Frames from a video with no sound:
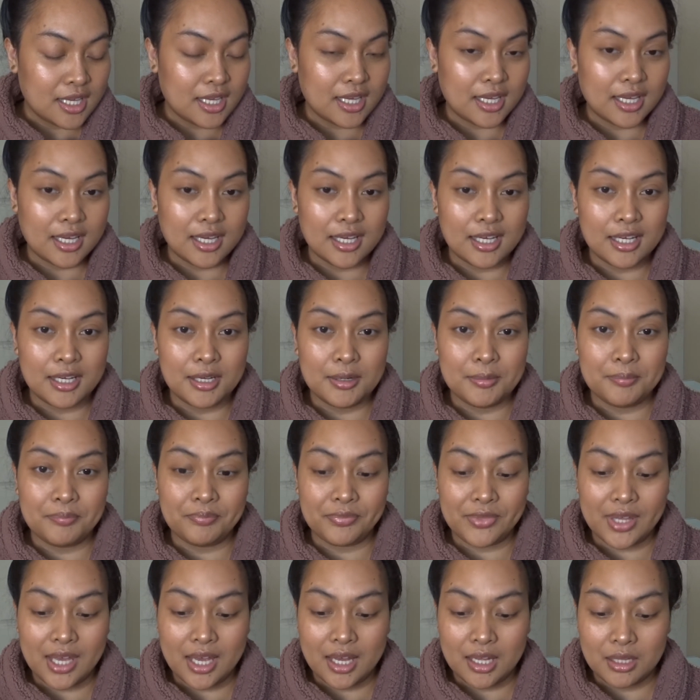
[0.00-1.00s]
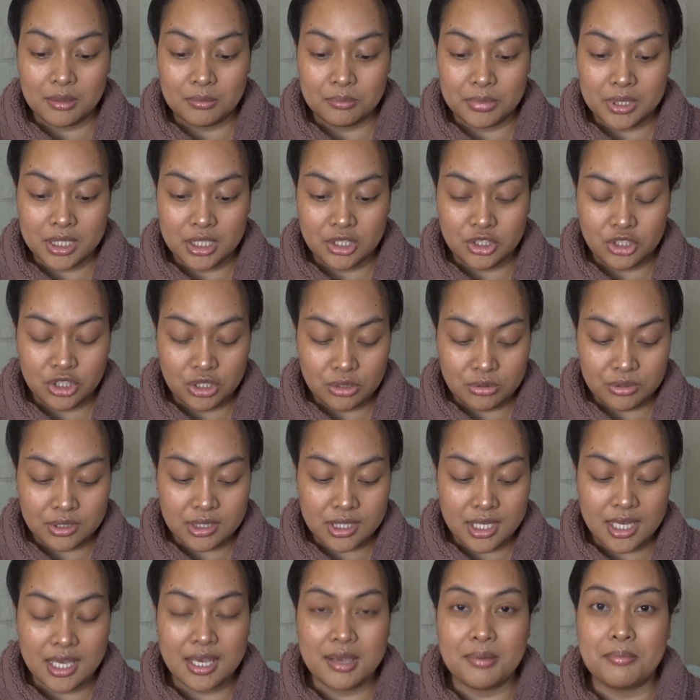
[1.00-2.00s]
I'll be
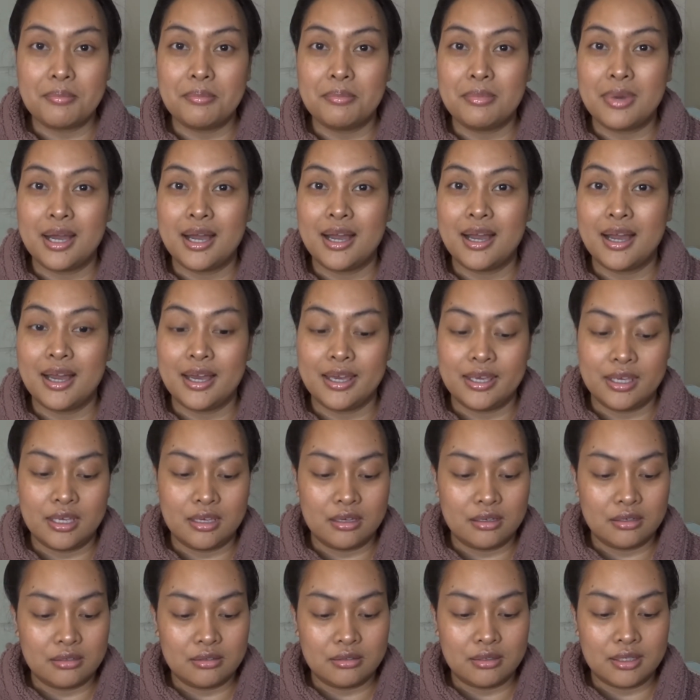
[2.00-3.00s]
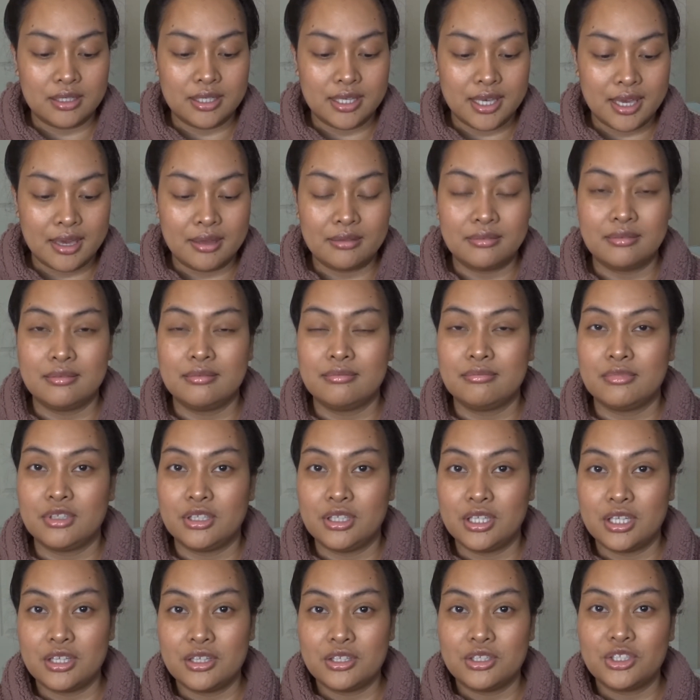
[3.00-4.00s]
using my, again,
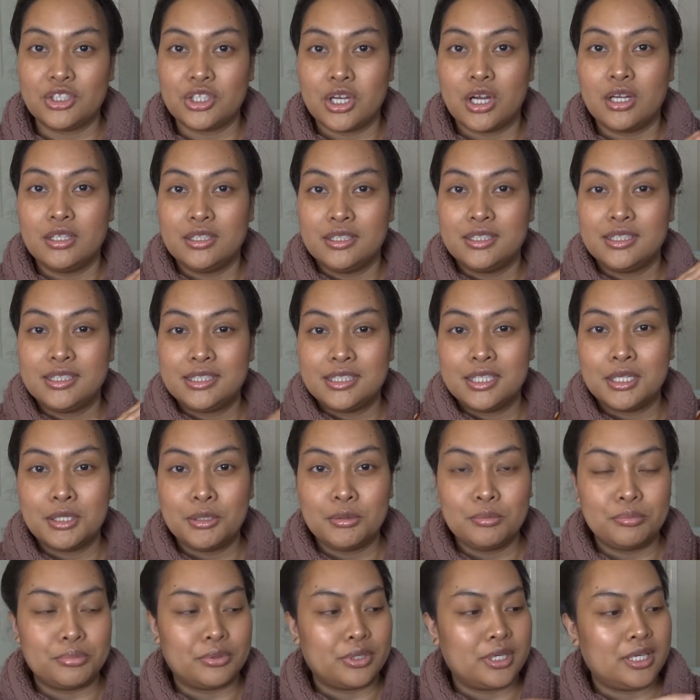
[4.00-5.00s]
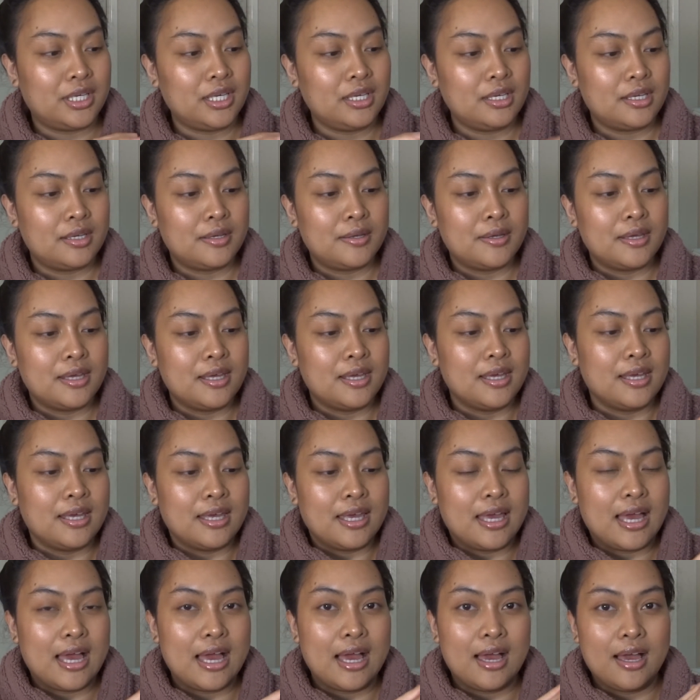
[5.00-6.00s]
another Charlotte Tilbury
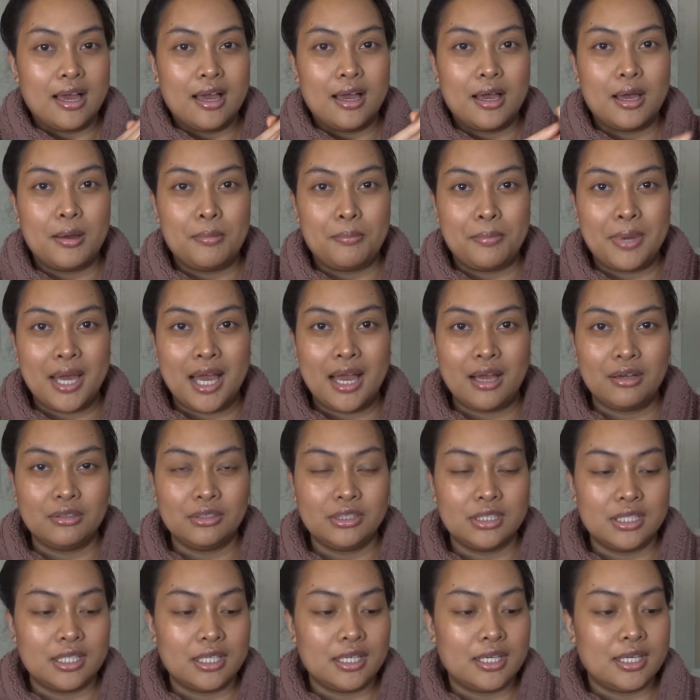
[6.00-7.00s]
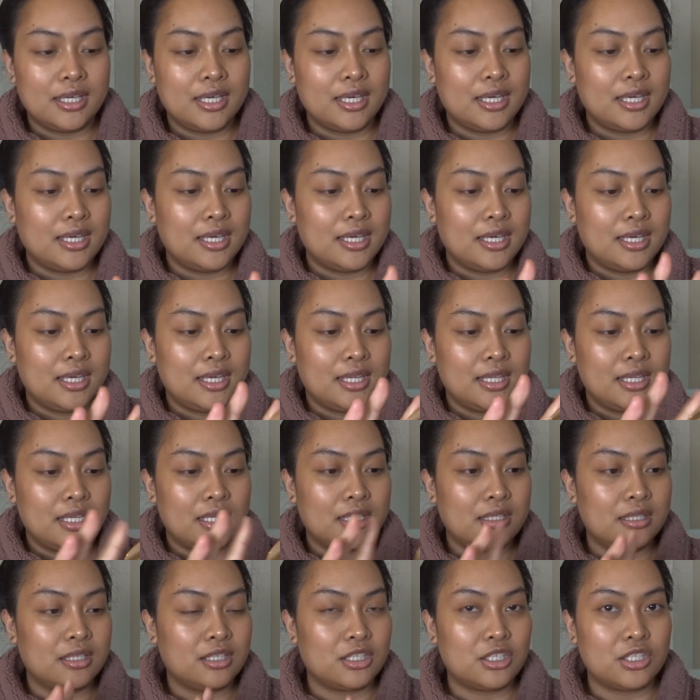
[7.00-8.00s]
powder in
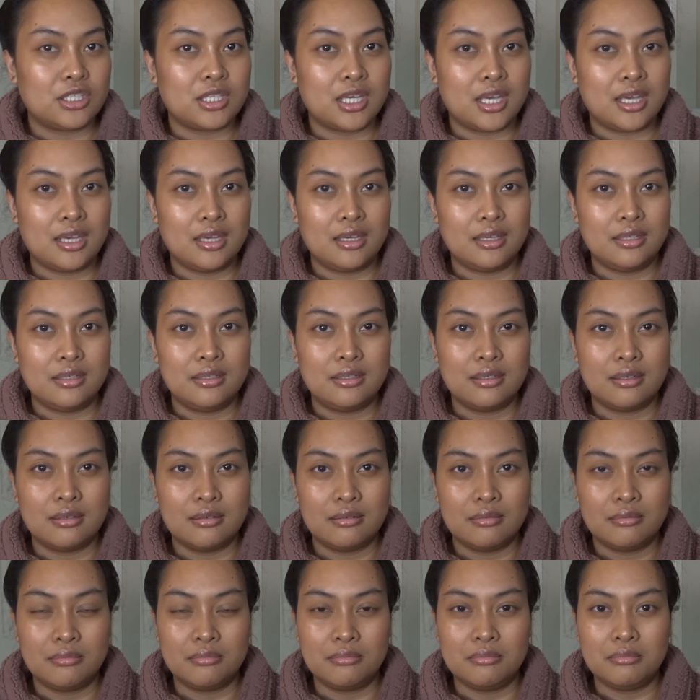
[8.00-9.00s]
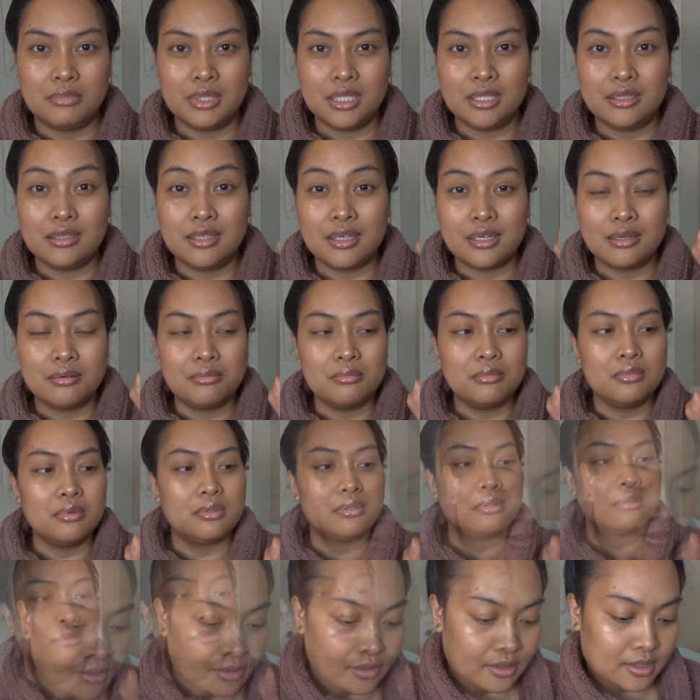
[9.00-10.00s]
the shade medium.
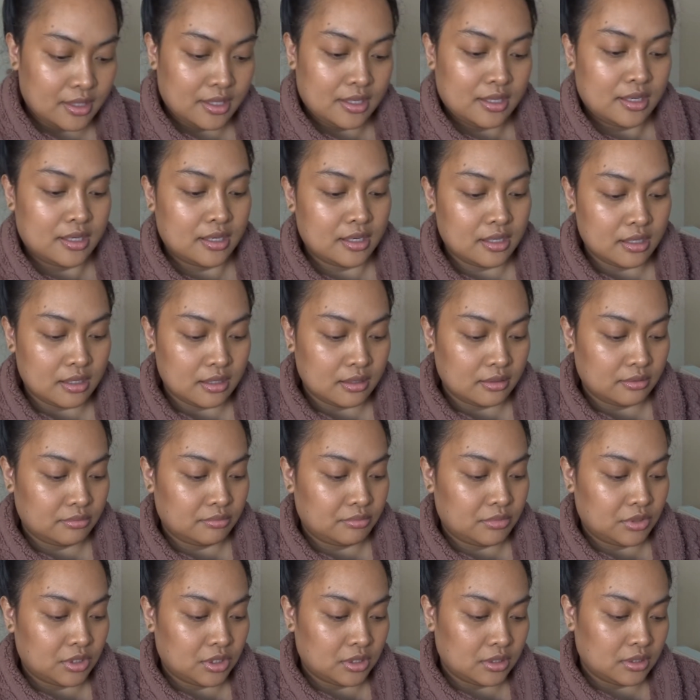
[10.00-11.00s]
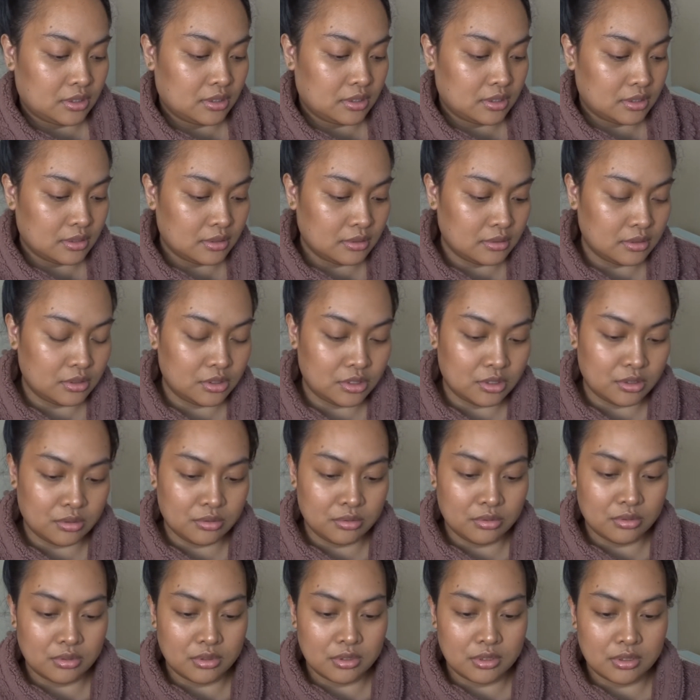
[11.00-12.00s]
I think I'm just gonna
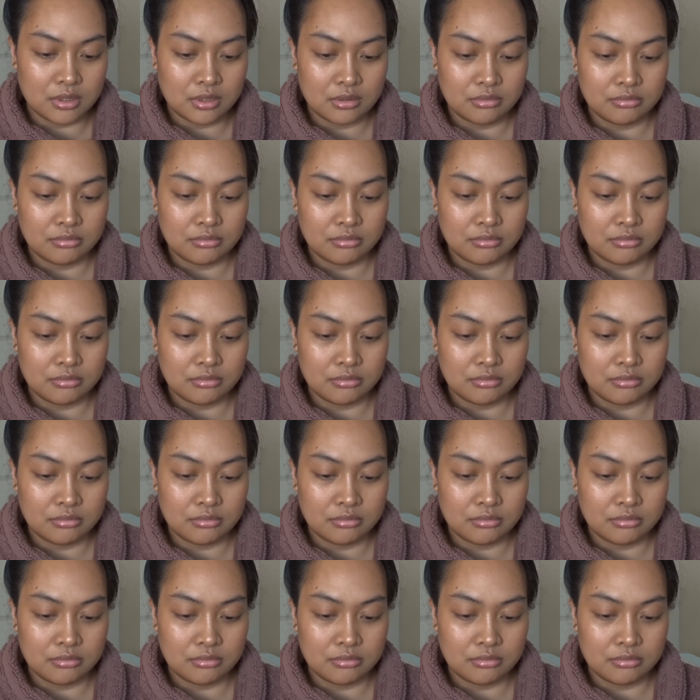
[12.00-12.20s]
use